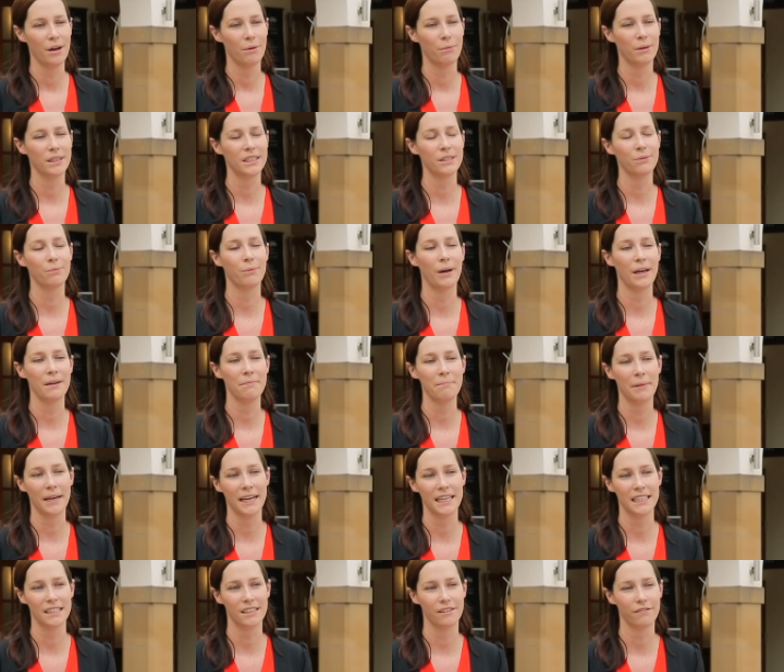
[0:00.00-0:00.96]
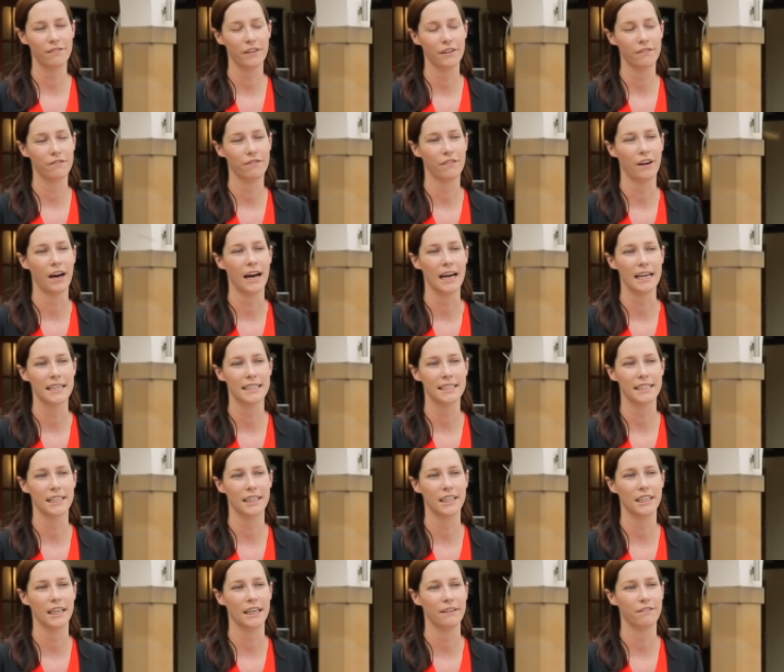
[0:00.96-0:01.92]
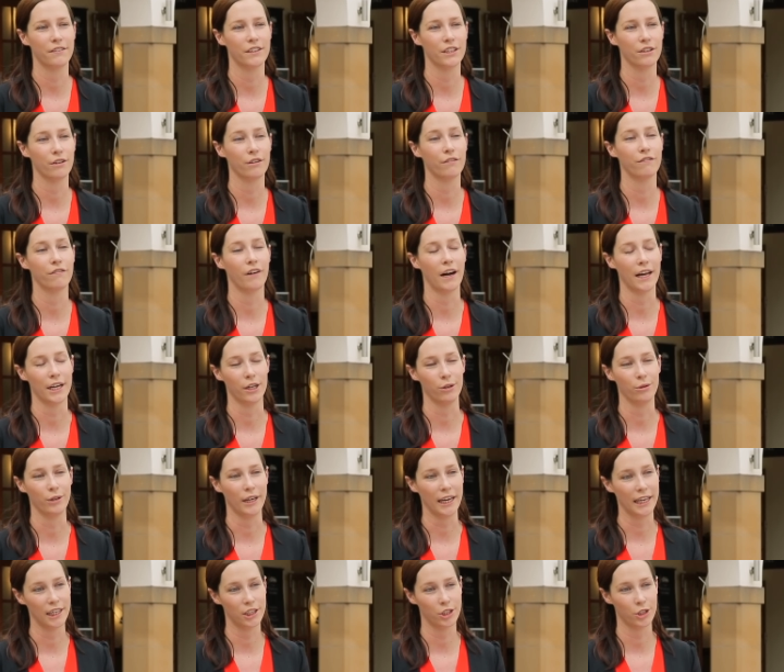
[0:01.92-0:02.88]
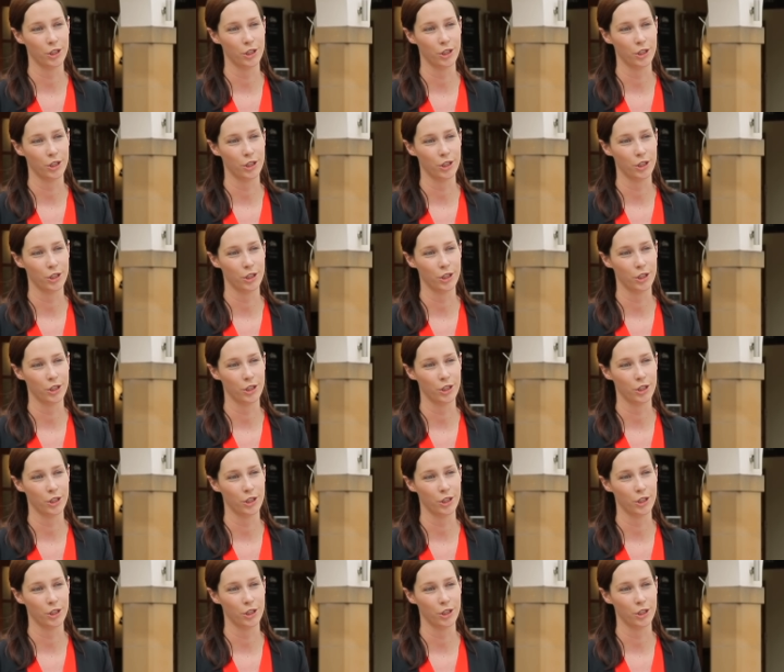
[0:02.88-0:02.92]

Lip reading: What's one piece of advice you'd give to a final year